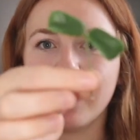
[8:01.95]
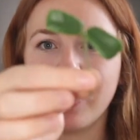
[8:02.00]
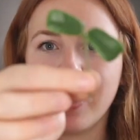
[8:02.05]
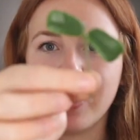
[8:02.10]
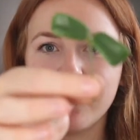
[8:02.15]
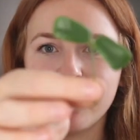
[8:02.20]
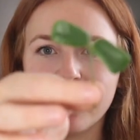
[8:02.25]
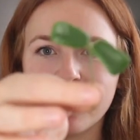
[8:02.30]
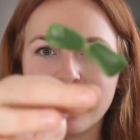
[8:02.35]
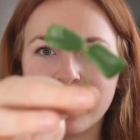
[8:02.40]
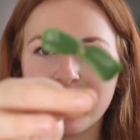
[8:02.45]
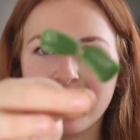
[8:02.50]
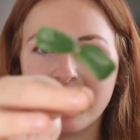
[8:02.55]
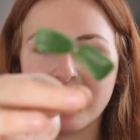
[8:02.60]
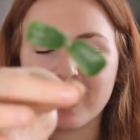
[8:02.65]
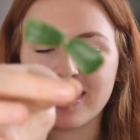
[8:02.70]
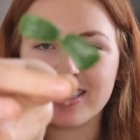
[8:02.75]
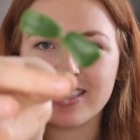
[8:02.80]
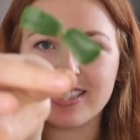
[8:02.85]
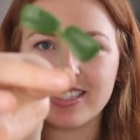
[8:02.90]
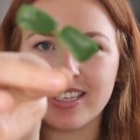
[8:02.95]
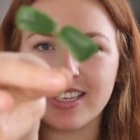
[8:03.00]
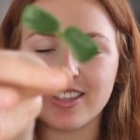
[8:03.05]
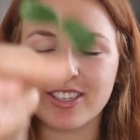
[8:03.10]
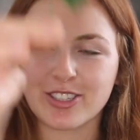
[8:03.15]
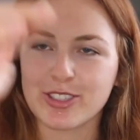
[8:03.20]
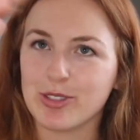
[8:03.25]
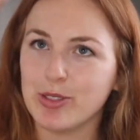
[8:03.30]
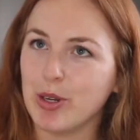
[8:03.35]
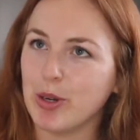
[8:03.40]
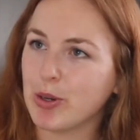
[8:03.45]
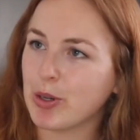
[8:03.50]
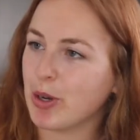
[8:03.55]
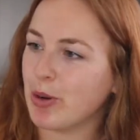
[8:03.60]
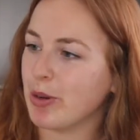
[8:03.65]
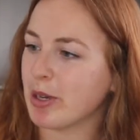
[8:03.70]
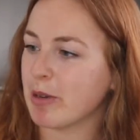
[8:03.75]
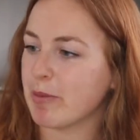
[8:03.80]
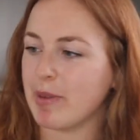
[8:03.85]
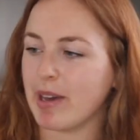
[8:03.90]
I already cut it, and there's no
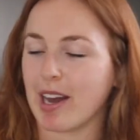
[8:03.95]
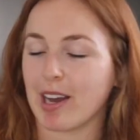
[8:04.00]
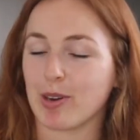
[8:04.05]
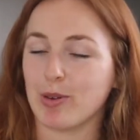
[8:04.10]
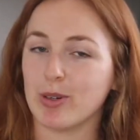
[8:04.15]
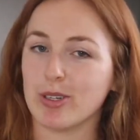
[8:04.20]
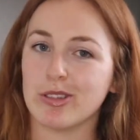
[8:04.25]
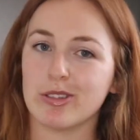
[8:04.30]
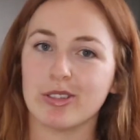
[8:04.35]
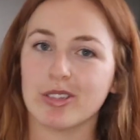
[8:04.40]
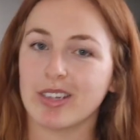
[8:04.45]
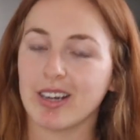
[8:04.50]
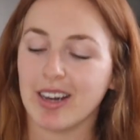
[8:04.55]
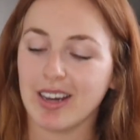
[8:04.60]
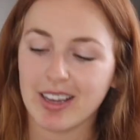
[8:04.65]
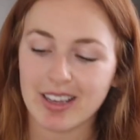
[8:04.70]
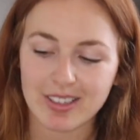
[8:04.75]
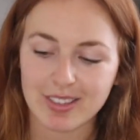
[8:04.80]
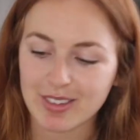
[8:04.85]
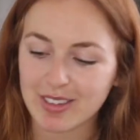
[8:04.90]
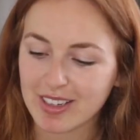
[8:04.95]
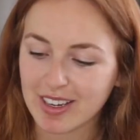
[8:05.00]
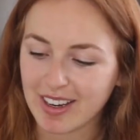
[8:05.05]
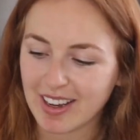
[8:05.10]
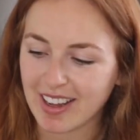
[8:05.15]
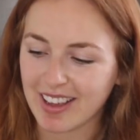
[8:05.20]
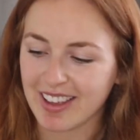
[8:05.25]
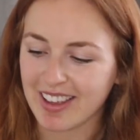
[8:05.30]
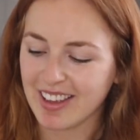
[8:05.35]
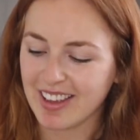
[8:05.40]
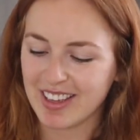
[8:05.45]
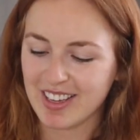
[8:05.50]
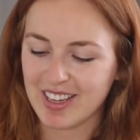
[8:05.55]
going back. Once you cut, you cut.